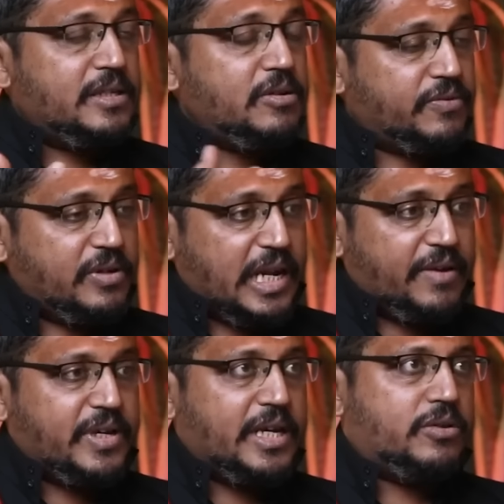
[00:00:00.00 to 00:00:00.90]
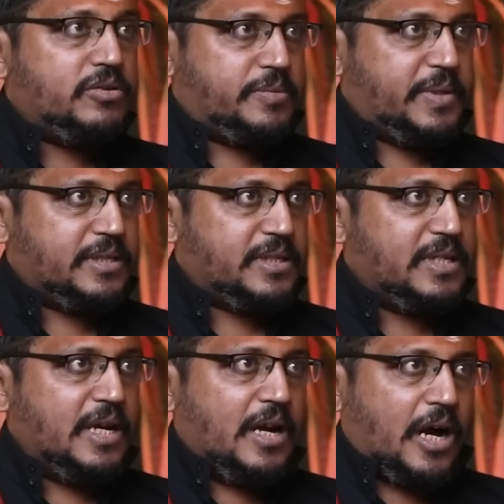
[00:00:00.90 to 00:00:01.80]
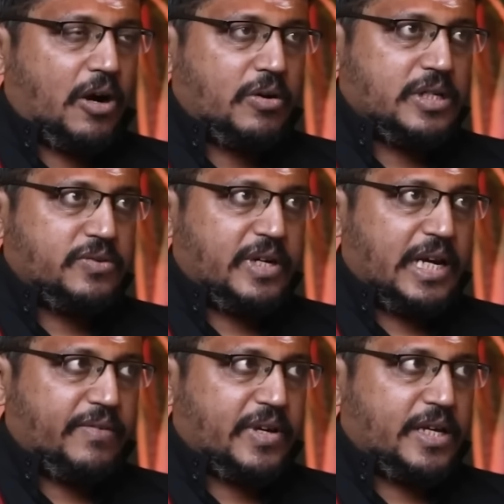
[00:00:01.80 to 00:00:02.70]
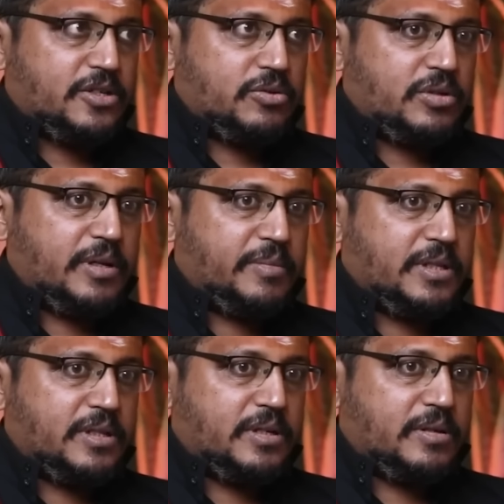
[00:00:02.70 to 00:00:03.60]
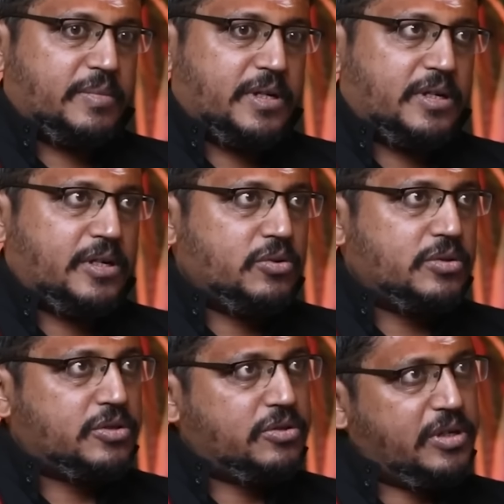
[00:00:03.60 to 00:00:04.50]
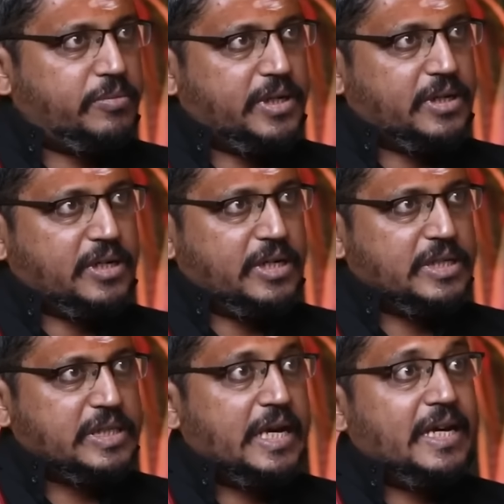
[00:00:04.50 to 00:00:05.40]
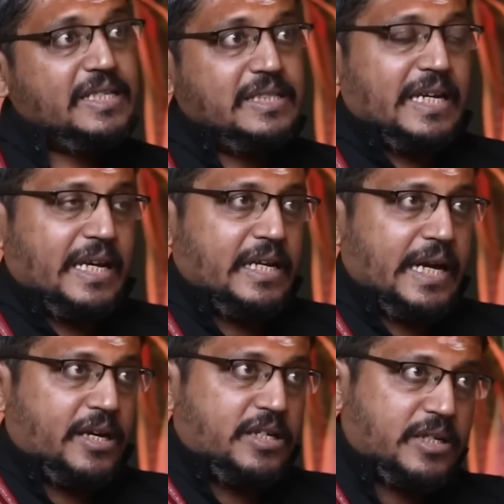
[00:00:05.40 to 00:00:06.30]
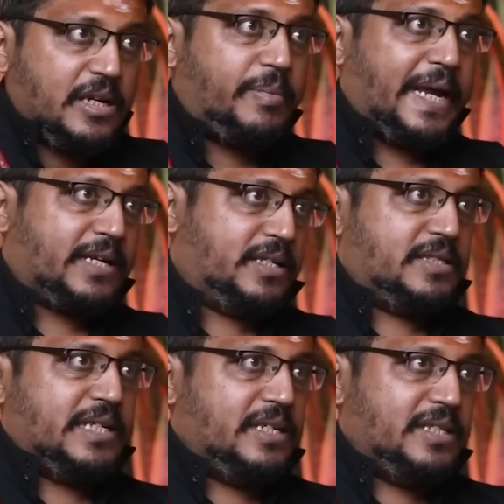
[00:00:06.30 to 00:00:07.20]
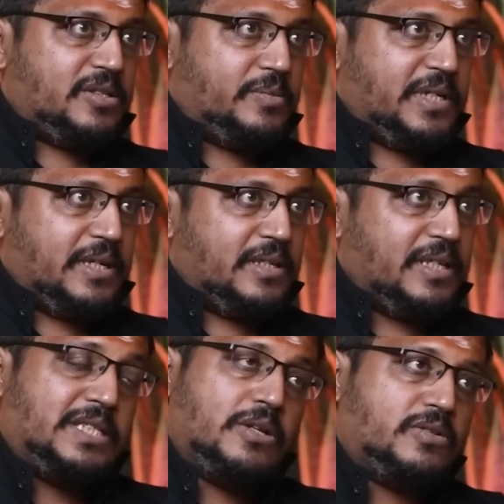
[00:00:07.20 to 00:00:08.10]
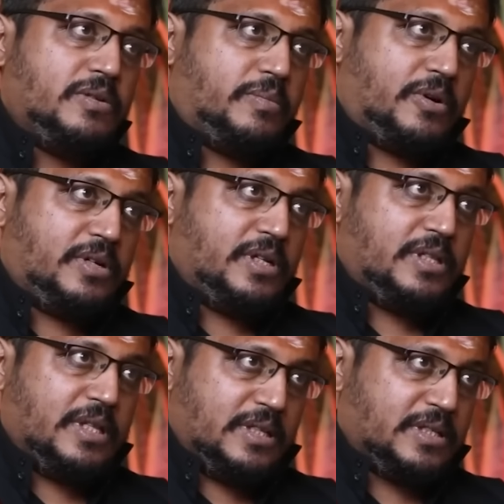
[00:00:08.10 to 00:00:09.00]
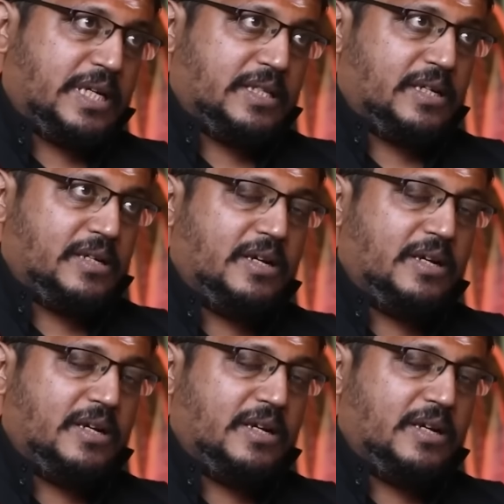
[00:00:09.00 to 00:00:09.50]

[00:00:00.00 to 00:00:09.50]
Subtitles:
You have to navigate those spaces. How does one navigate? Should the mantra be reduced? Should it be increased? Is there any additional practice that needs to be done? This is also important. In Tantra sadhana,